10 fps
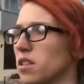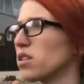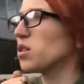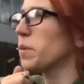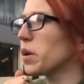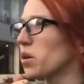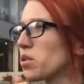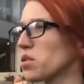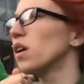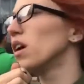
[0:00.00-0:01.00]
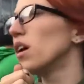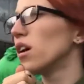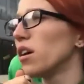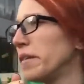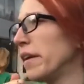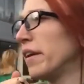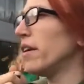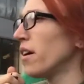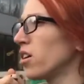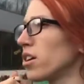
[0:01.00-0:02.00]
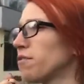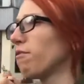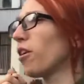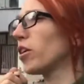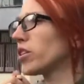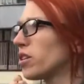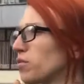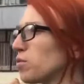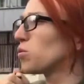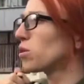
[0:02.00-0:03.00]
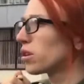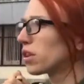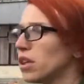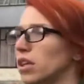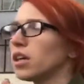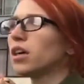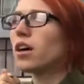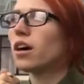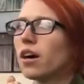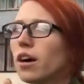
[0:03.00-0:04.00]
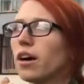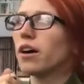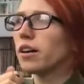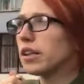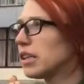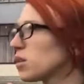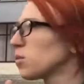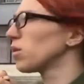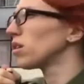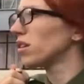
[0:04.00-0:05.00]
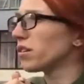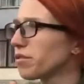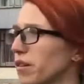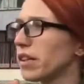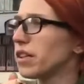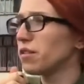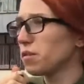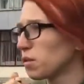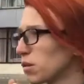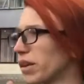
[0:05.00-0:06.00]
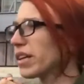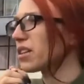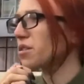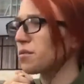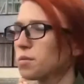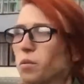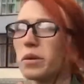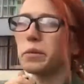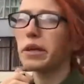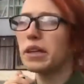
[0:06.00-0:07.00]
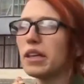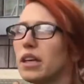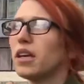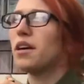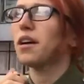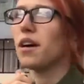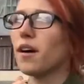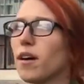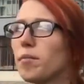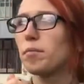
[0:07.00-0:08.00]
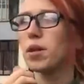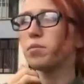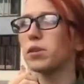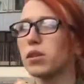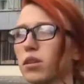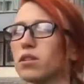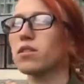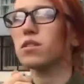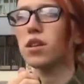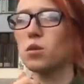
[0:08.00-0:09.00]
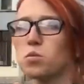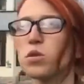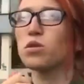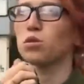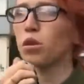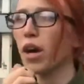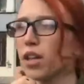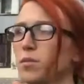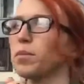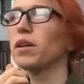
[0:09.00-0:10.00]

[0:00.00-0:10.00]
Not because they are fighting for uh, equal in fighting for rights of women, uh, but because they want to help.